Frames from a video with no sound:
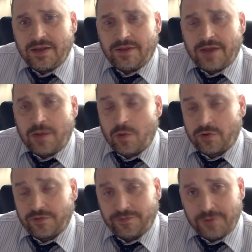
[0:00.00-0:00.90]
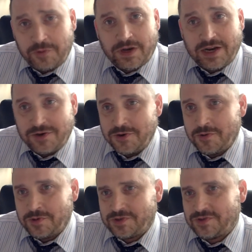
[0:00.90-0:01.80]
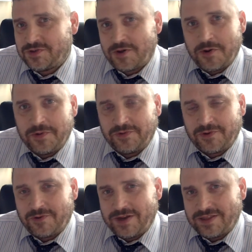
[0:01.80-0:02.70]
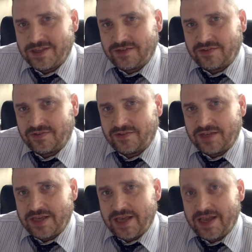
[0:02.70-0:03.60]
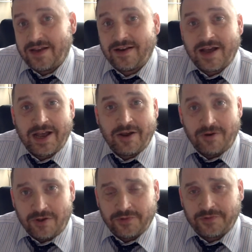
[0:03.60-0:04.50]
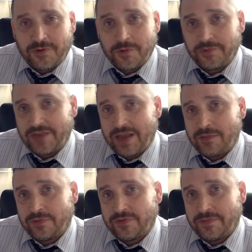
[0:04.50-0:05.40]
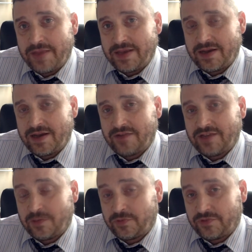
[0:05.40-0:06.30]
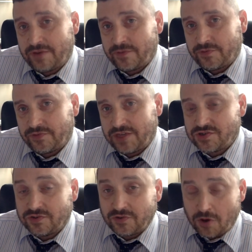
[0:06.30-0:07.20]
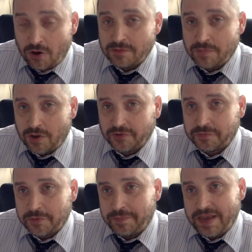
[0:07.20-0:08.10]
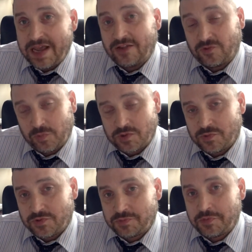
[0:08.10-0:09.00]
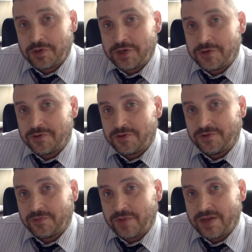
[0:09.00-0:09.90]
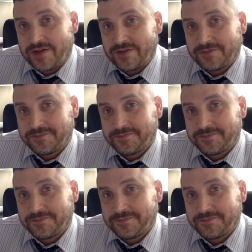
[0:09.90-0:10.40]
I worked a few that I knew, which is always a great thing to see. And I also was able to make contact with several stations on multiple bands, which was pretty cool as well.